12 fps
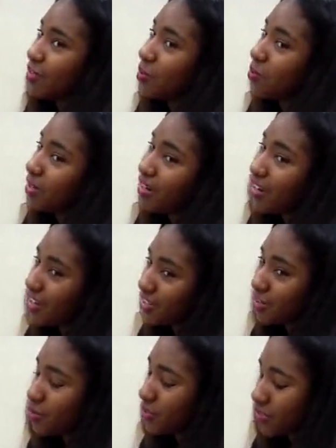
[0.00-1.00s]
oh my gosh,
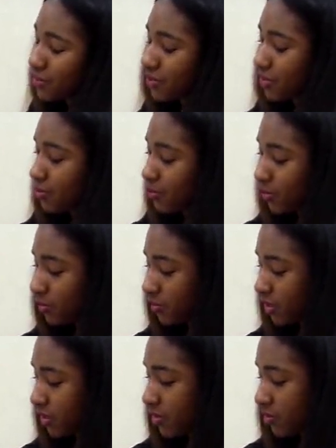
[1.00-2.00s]
I wish he would come home.
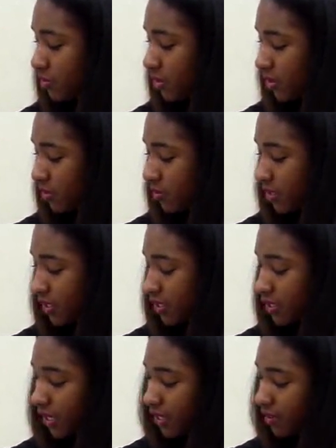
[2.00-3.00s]
She just was
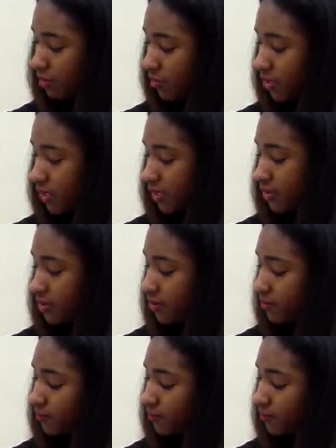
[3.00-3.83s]
excited because